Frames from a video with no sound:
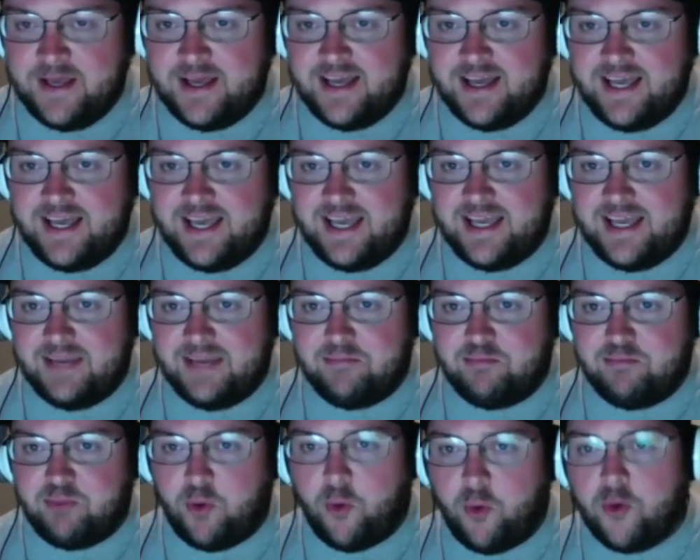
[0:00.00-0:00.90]
a
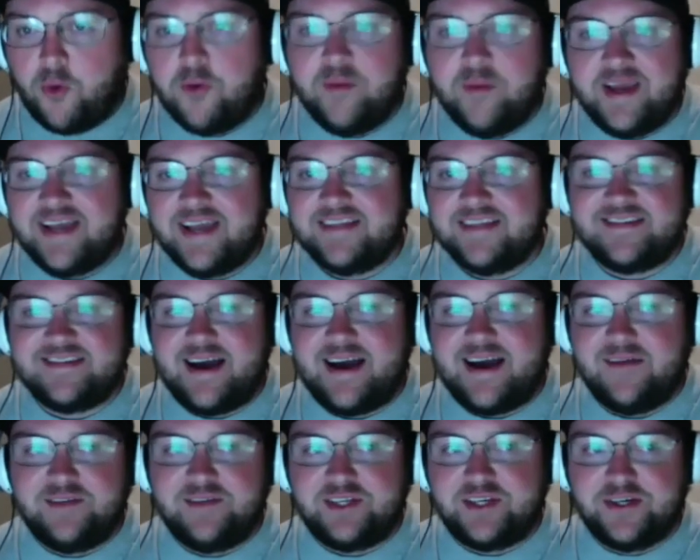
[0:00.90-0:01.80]
poor man's
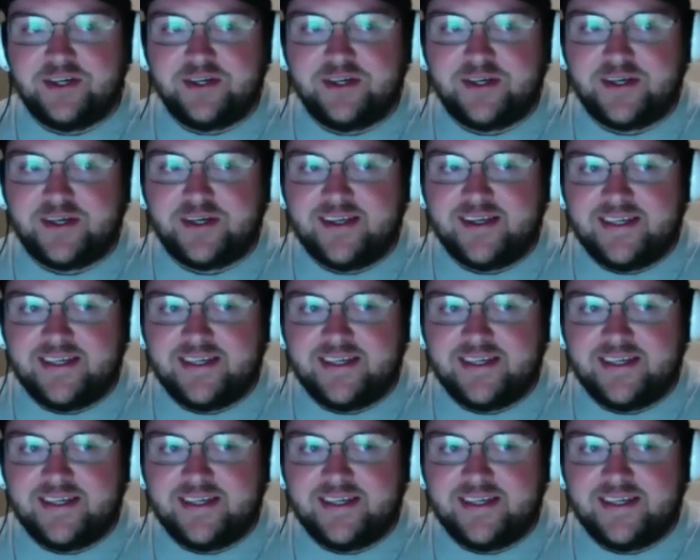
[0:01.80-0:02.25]
Dalvin Cook.